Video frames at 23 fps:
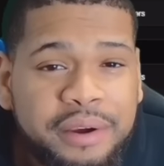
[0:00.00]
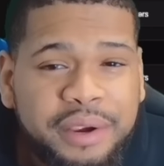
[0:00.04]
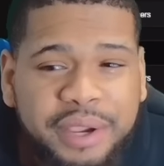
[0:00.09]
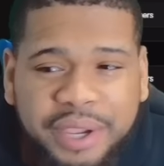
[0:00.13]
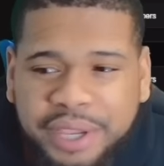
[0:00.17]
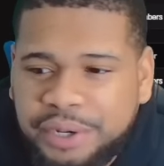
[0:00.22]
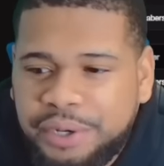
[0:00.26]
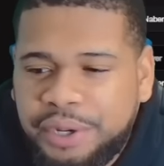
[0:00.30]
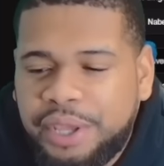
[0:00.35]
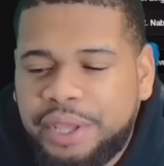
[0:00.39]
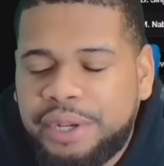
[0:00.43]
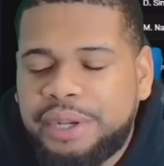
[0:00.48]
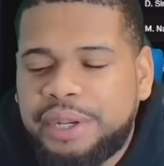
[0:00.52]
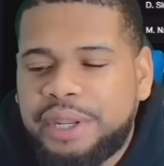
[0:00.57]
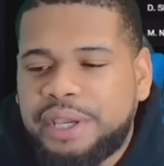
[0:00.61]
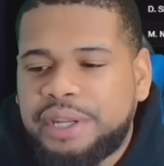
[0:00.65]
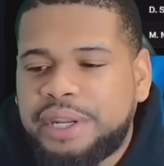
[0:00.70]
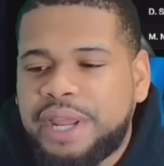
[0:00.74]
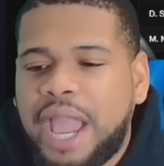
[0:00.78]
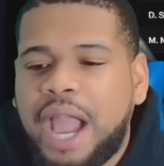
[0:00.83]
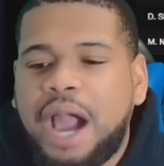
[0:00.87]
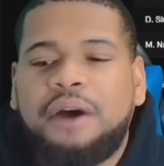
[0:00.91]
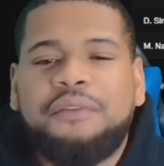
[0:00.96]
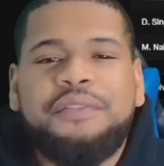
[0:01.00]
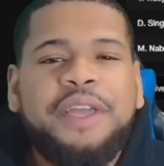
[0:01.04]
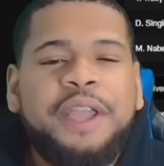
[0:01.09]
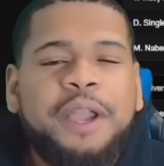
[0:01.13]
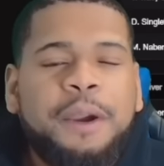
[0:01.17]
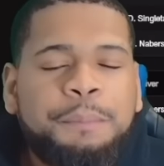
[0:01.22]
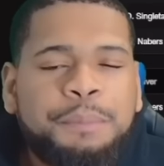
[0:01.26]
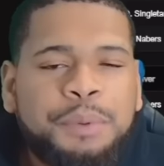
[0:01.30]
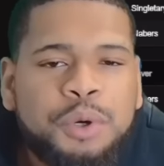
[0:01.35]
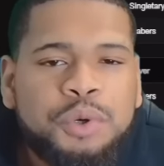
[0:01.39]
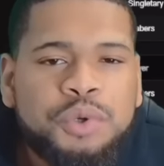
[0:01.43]
And how they
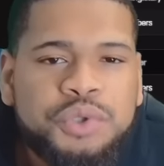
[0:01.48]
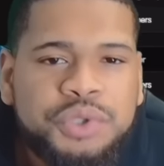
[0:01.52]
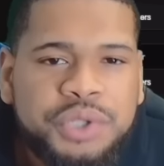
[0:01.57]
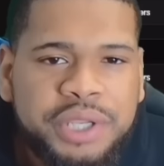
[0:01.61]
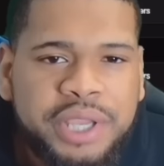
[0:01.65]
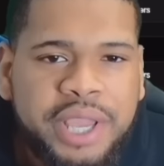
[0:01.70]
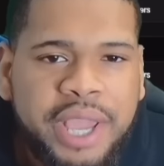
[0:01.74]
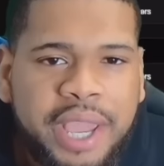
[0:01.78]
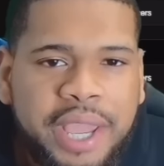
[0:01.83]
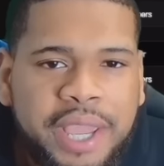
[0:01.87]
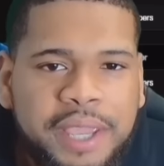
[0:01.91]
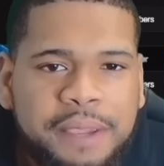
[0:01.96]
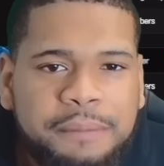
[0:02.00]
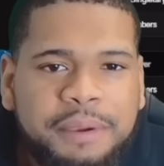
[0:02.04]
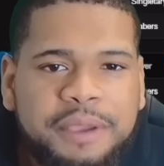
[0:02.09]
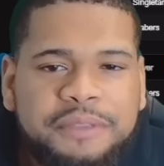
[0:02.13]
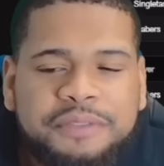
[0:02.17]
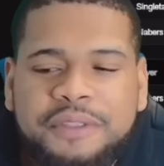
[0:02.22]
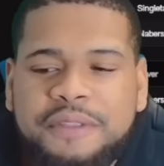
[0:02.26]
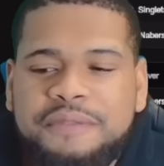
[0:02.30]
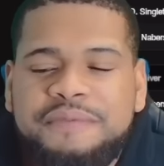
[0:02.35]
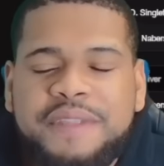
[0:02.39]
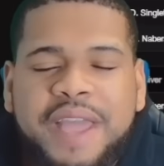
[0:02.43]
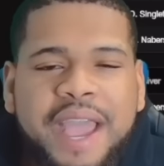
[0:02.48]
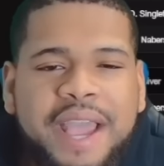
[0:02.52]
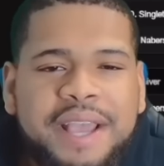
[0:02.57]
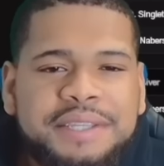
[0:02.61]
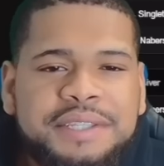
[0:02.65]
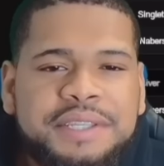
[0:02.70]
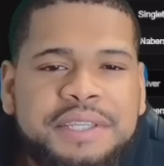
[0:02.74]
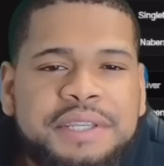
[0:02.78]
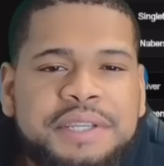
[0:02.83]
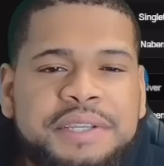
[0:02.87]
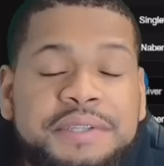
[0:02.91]
approach the game and the
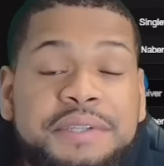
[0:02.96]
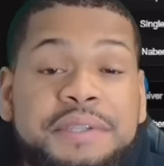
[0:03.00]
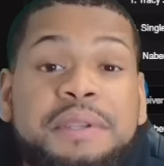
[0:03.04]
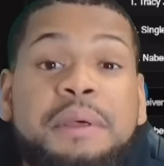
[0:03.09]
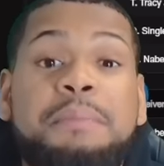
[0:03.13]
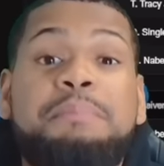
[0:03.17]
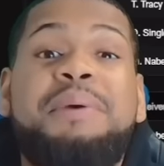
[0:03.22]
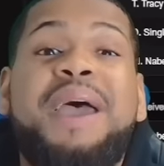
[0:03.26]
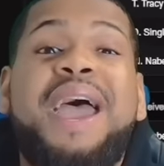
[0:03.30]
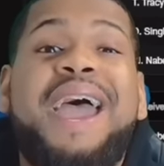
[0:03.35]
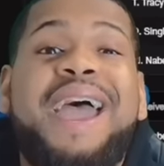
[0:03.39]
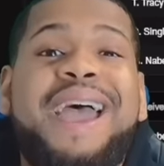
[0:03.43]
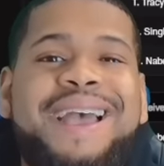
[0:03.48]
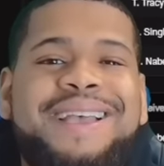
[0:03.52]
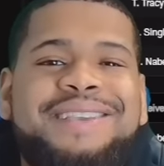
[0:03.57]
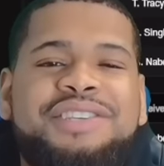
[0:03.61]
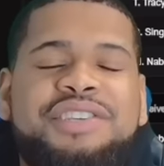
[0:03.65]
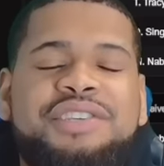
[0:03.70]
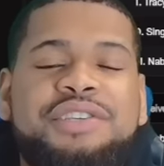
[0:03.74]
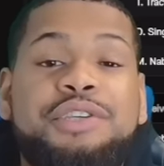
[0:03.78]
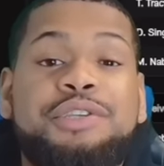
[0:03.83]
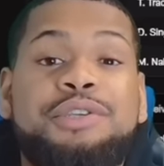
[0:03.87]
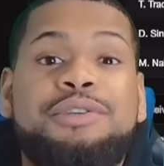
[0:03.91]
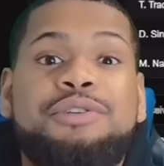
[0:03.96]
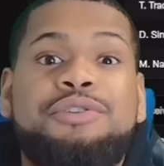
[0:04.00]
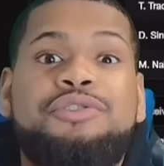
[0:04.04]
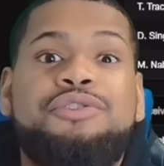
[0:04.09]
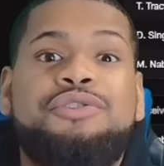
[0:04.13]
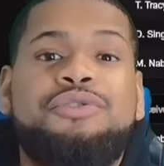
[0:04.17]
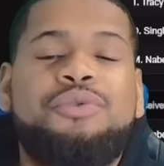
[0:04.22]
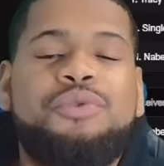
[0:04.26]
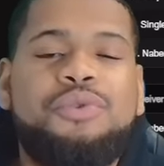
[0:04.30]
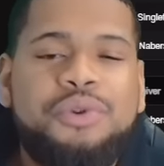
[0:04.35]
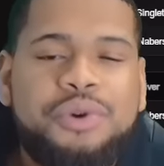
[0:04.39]
nastiness and the passion and the
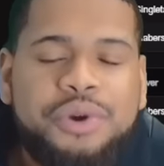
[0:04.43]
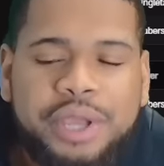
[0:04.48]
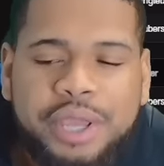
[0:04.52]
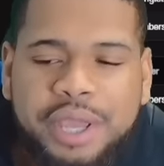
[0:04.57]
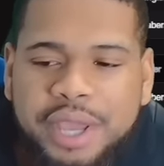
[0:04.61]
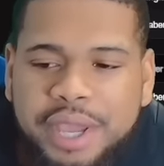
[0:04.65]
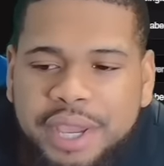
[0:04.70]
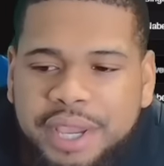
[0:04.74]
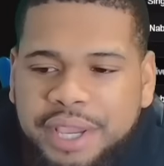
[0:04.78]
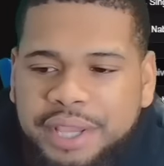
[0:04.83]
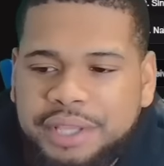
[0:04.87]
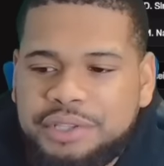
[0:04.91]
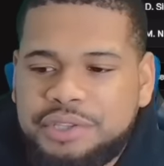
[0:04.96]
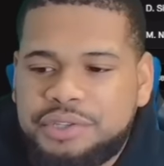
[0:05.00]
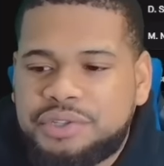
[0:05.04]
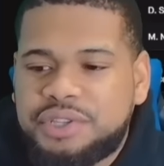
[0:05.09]
joy and just